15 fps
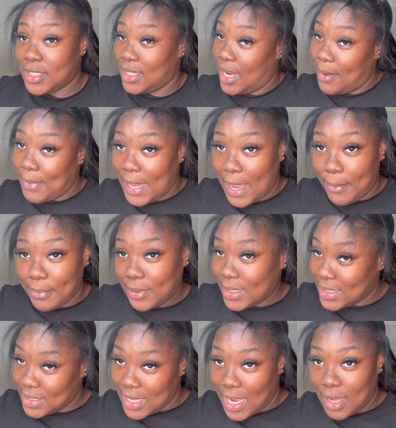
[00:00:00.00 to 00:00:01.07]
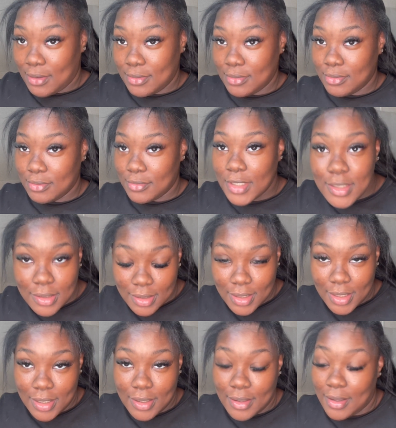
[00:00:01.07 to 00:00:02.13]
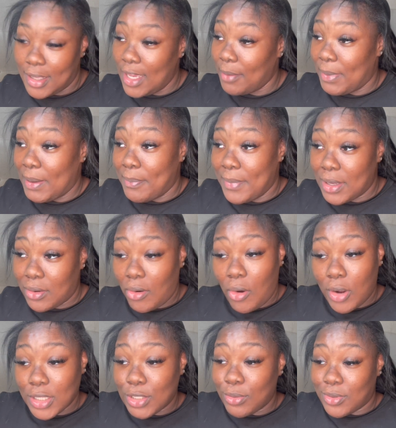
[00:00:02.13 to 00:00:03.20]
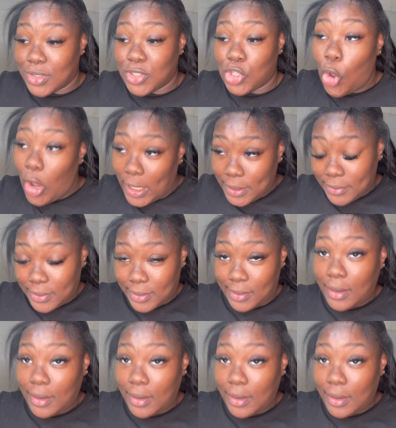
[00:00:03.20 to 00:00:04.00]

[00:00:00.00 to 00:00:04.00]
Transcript: jet black bust down, it could be middle or to the side.